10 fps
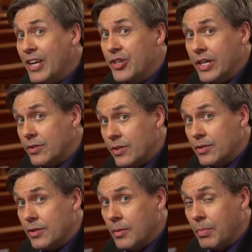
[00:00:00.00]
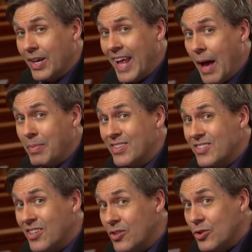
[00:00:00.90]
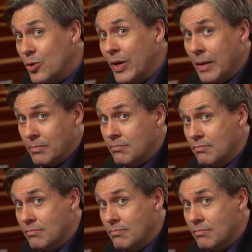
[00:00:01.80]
Jesus, but it happens to him.